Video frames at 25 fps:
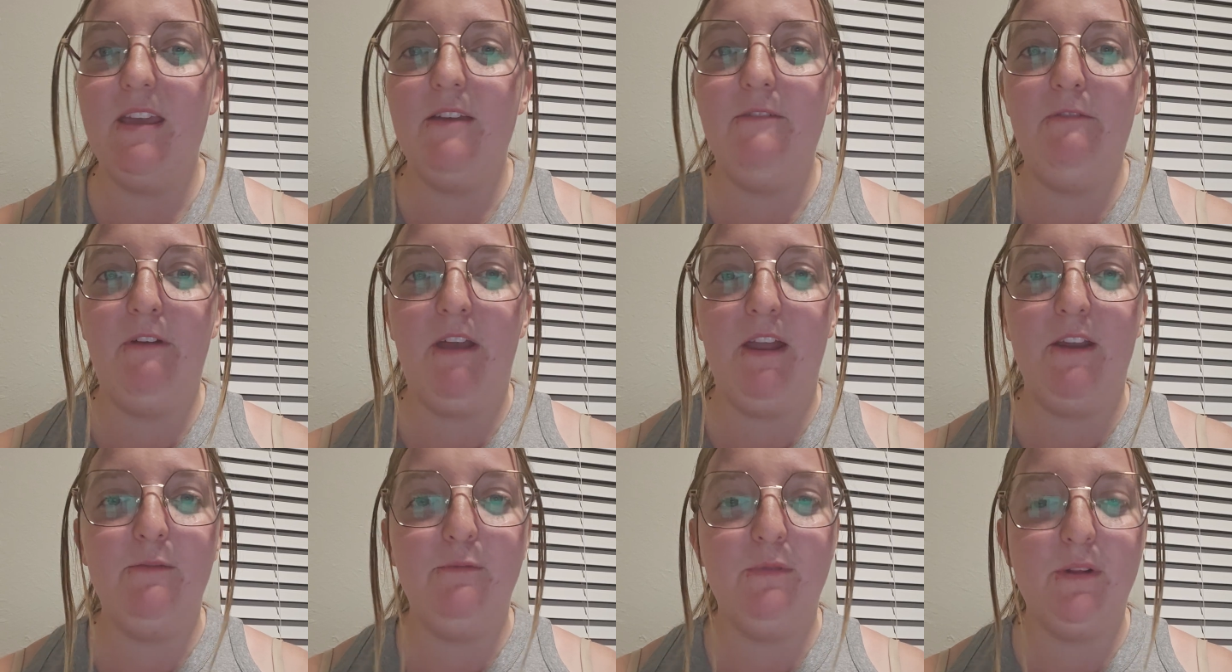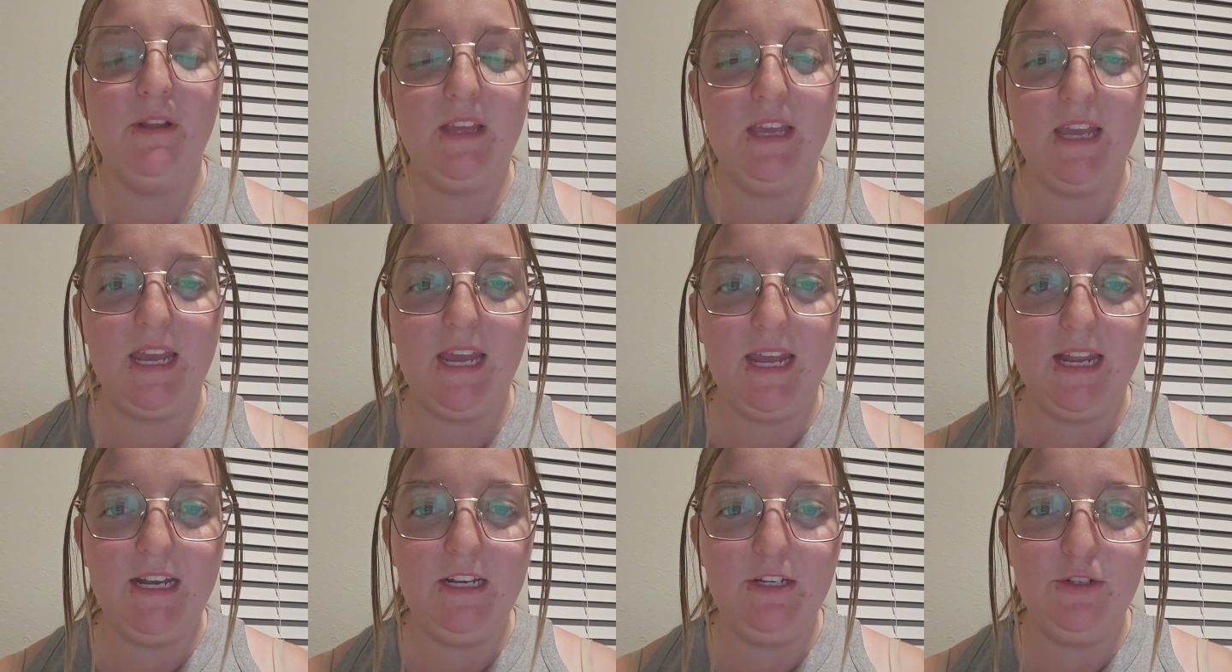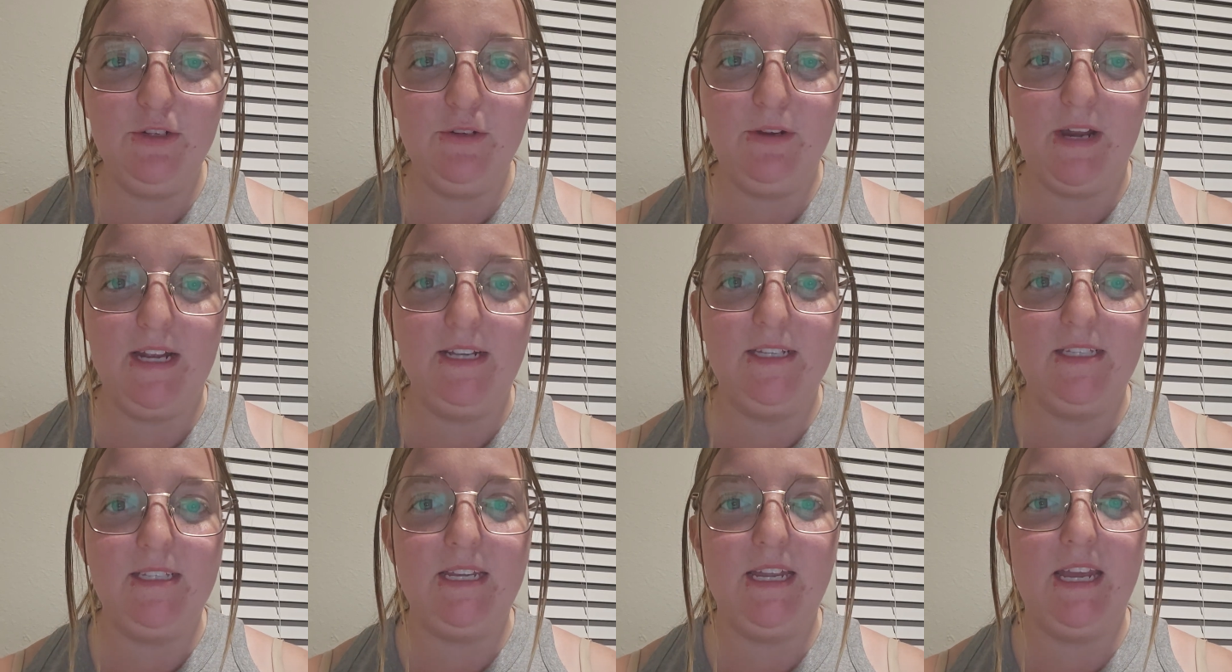they find really
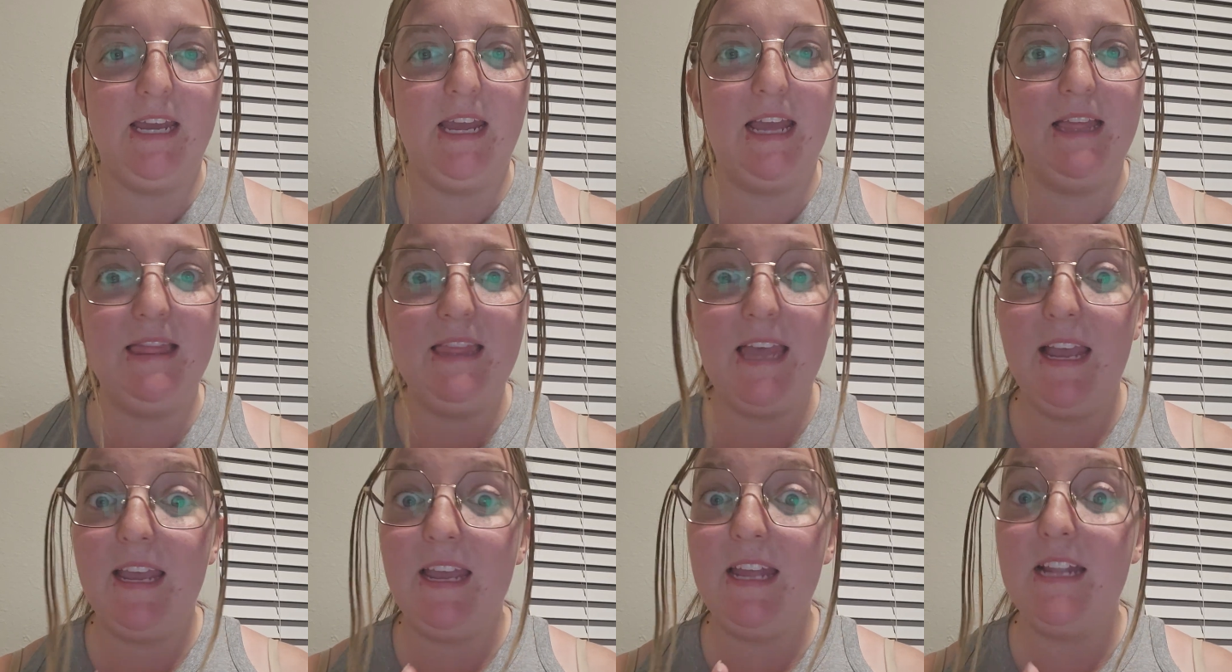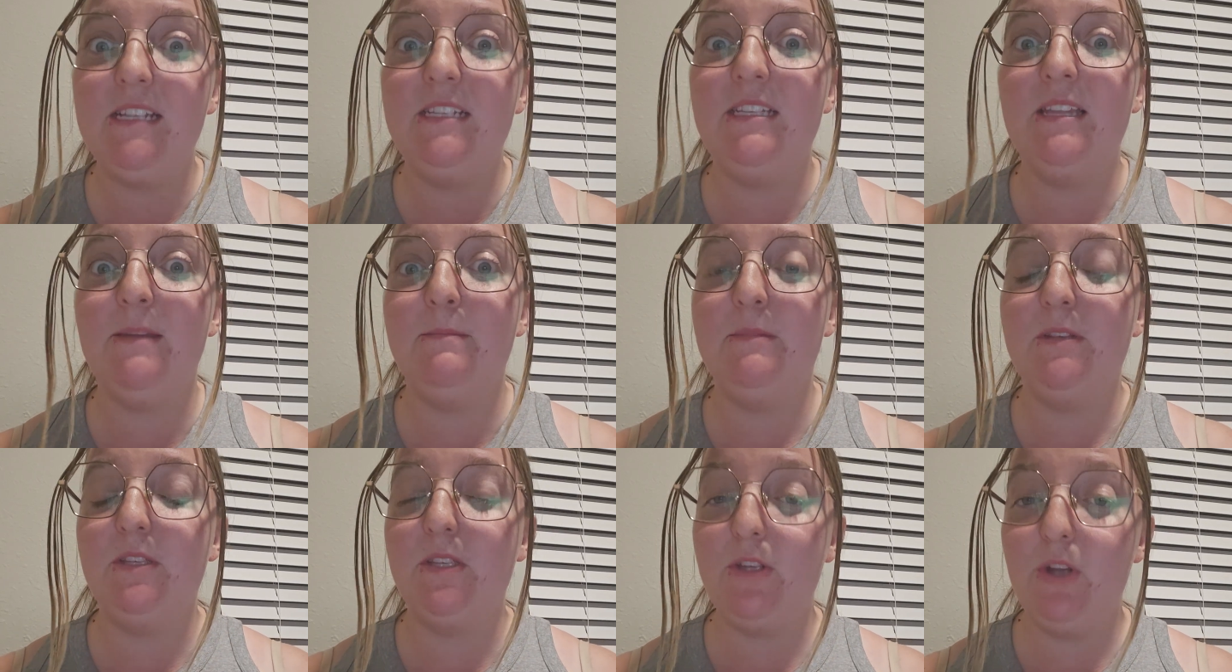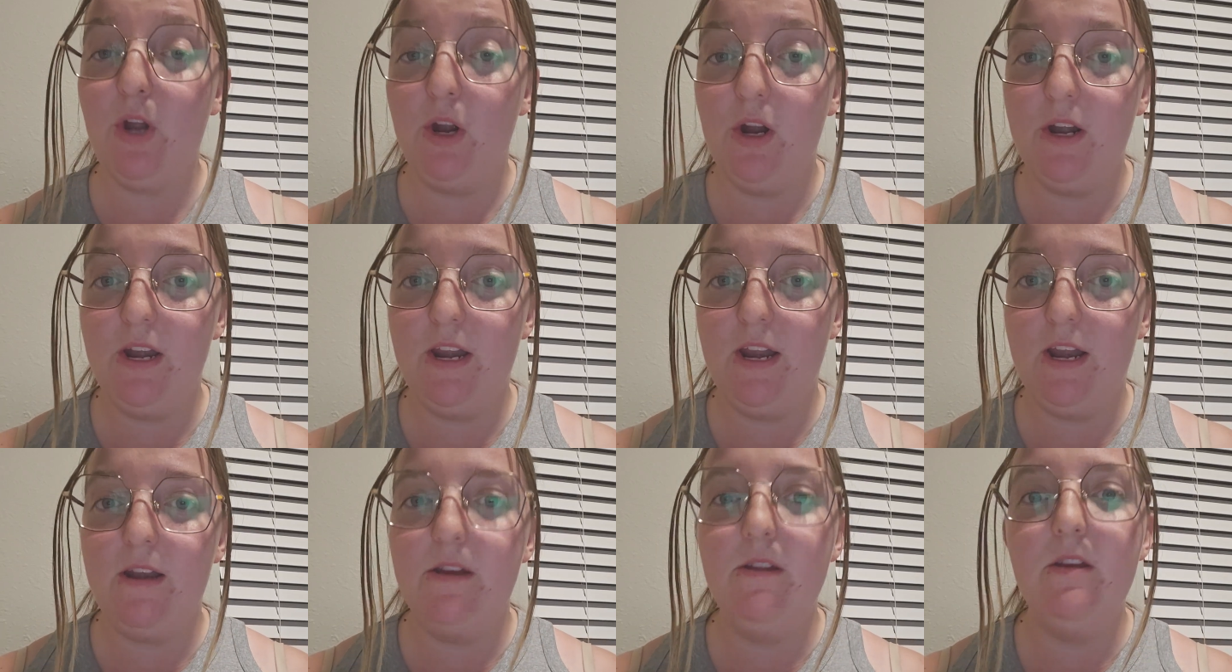interesting, and that gets them
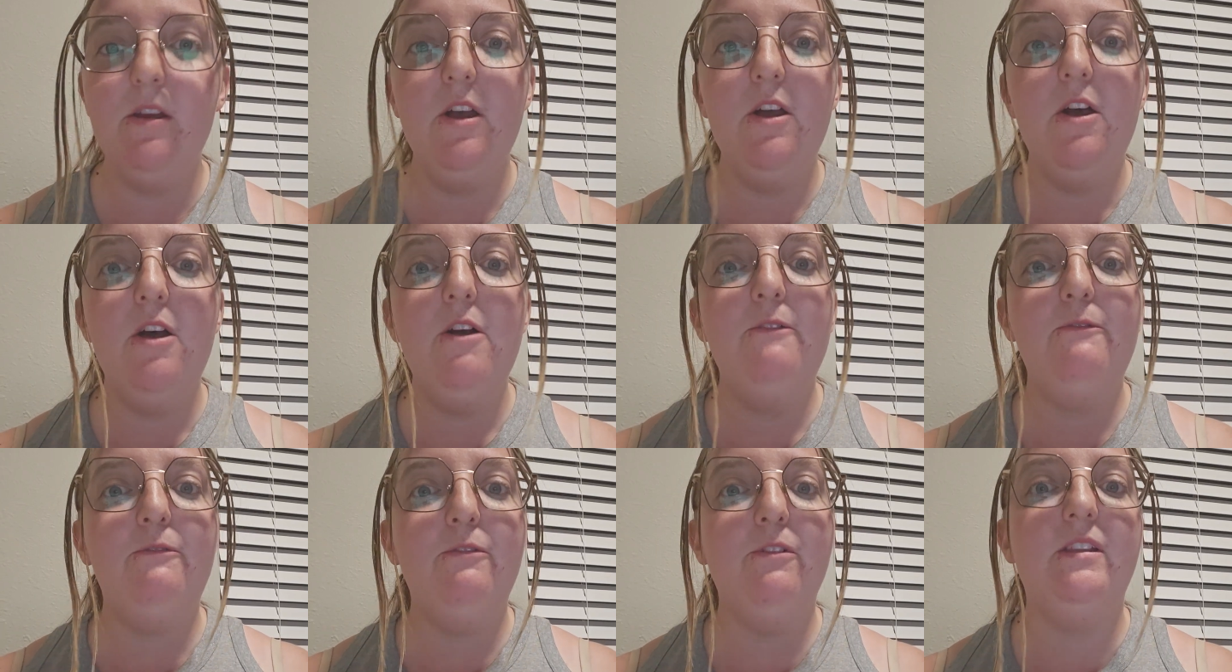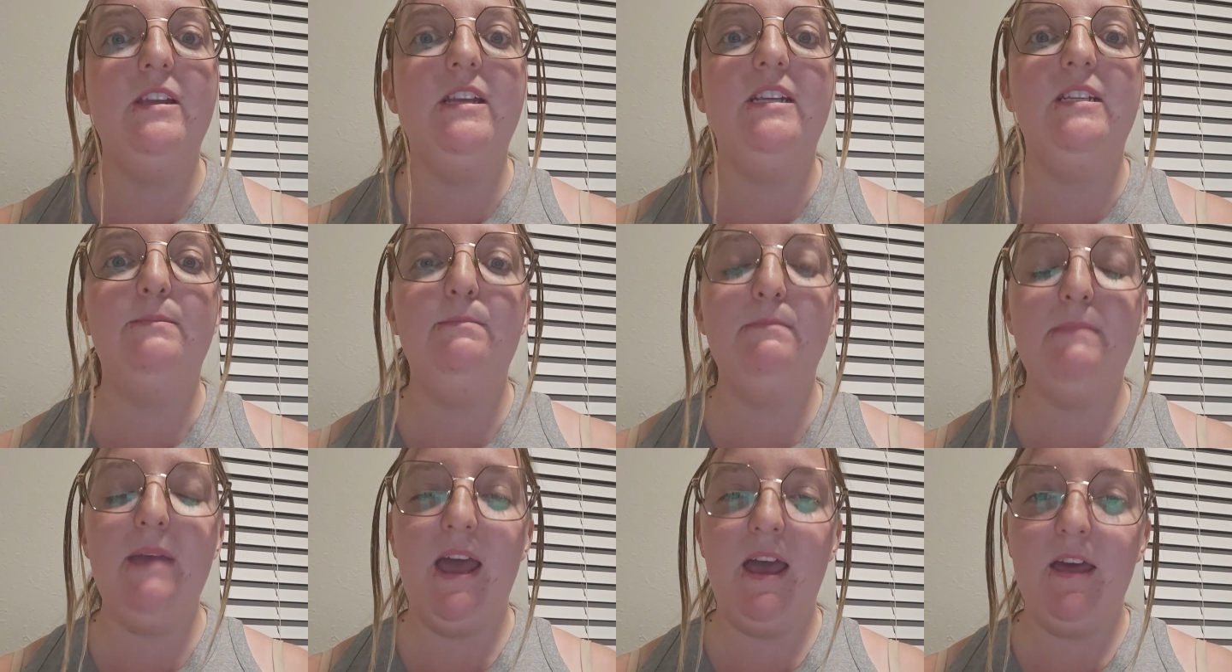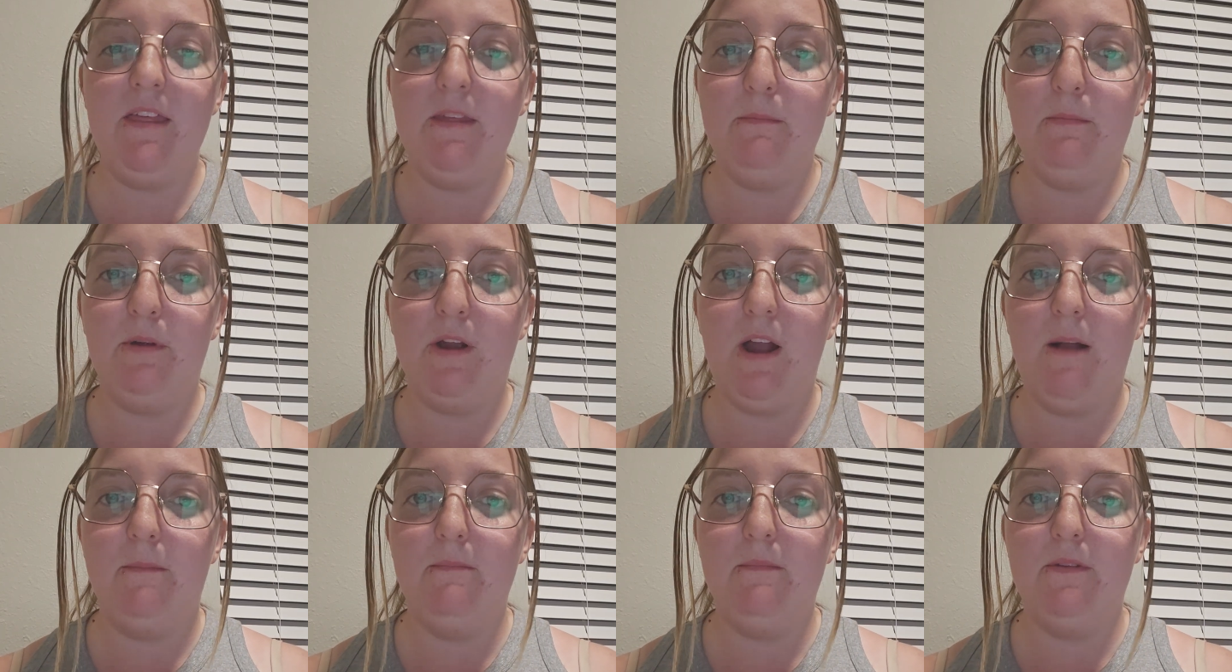started for these math
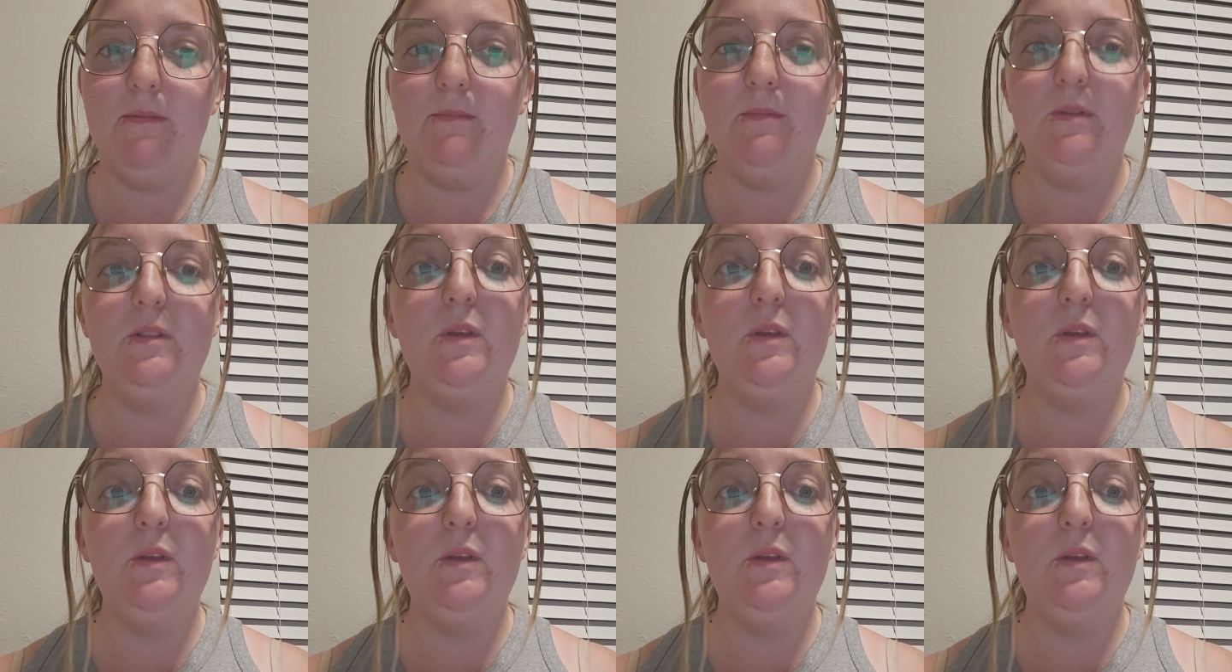problems.